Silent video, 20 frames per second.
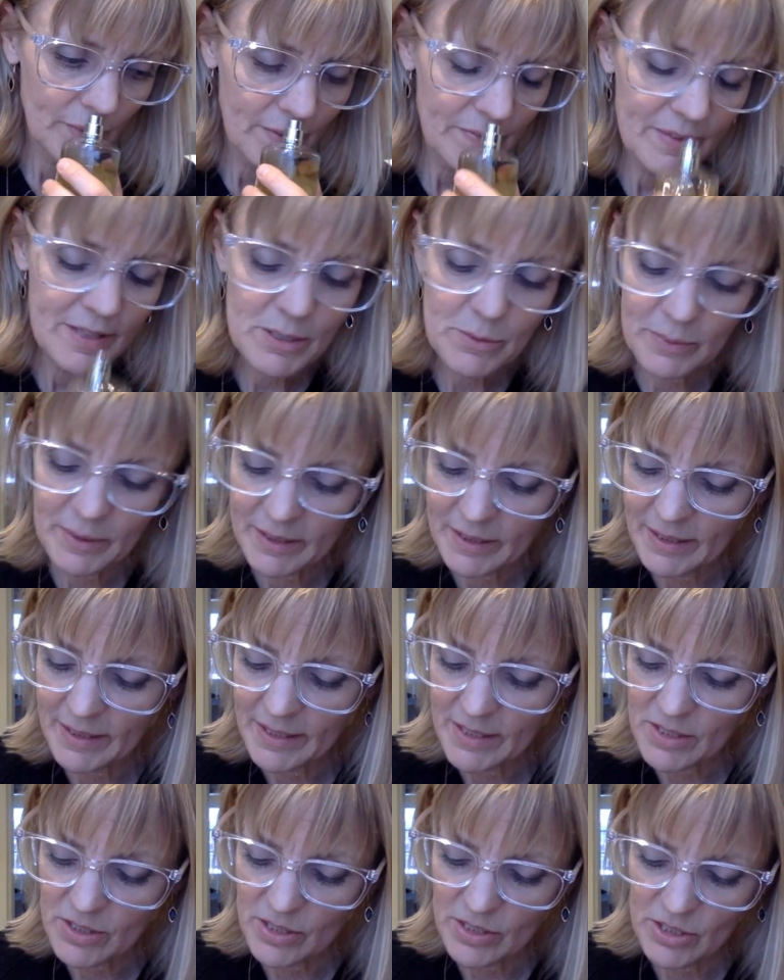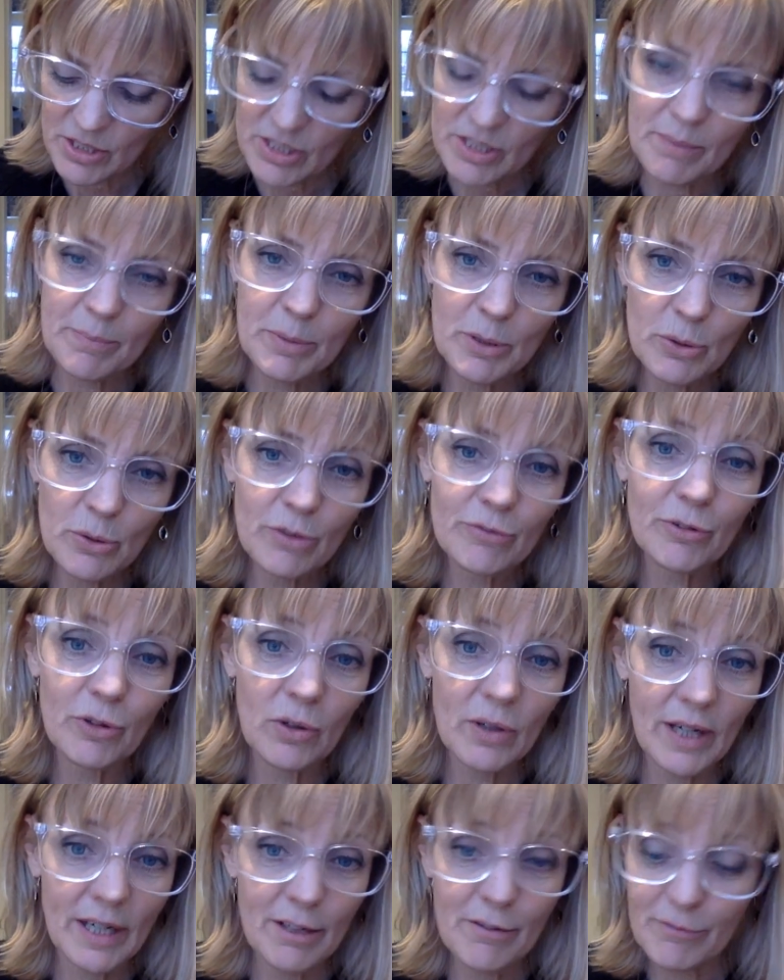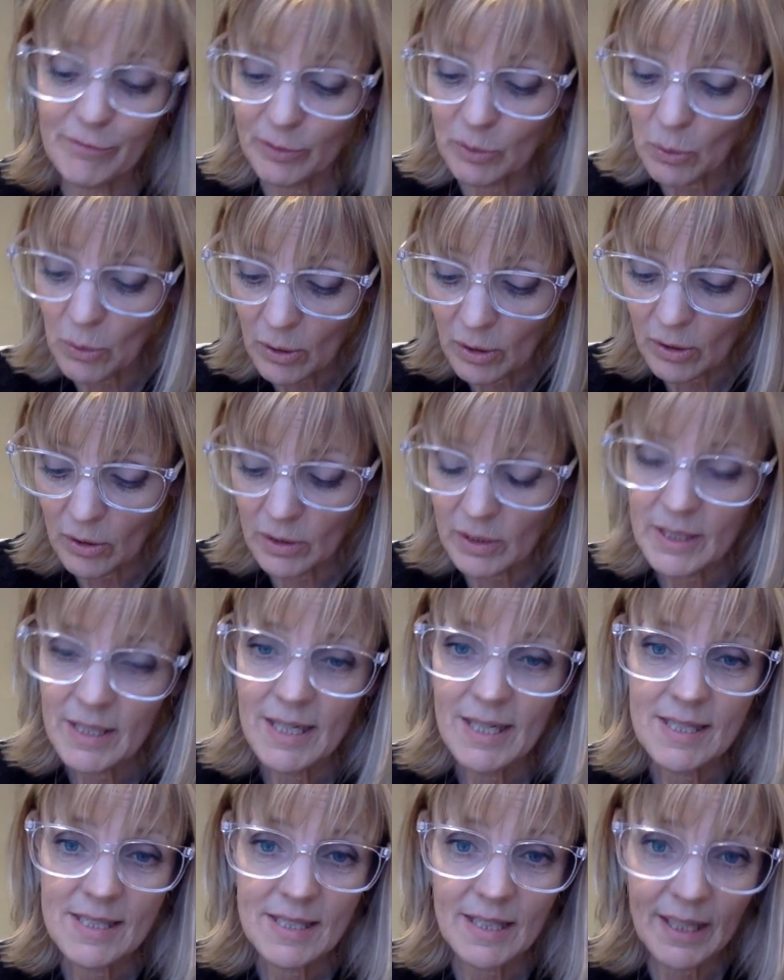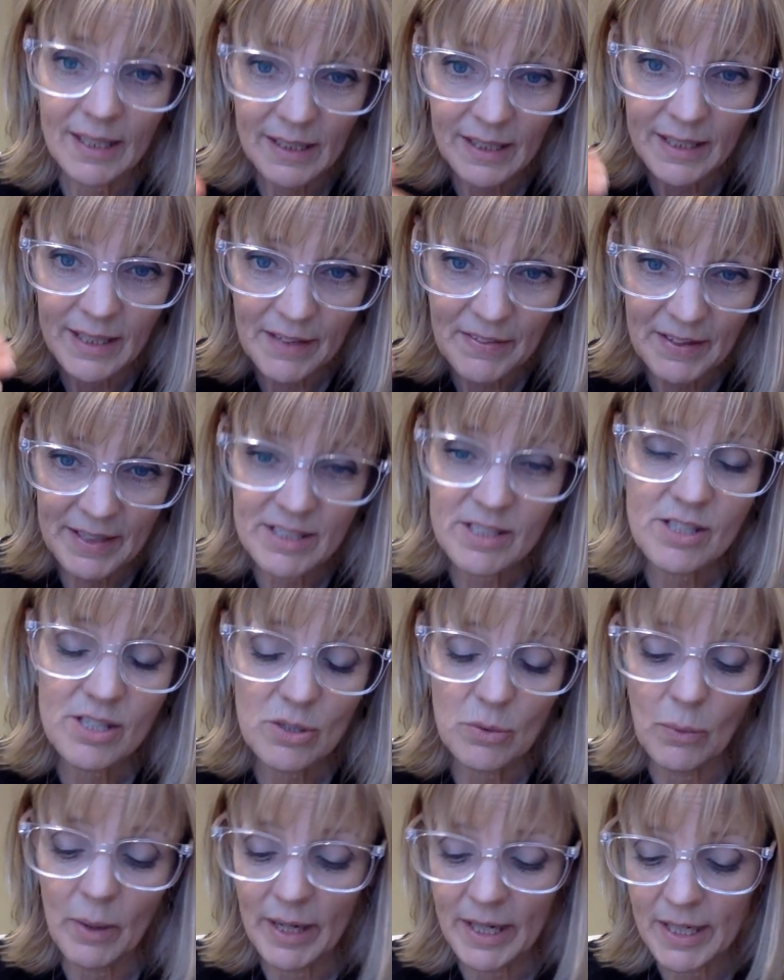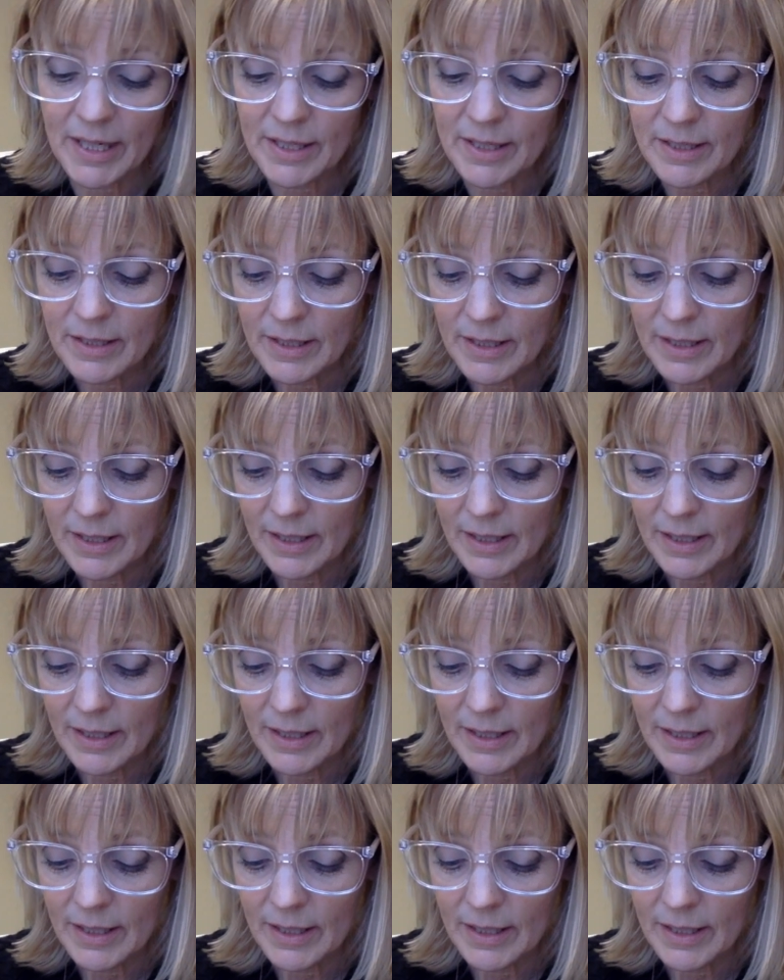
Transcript: this one is just a beautiful kind of floral, slightly, I think it's suede.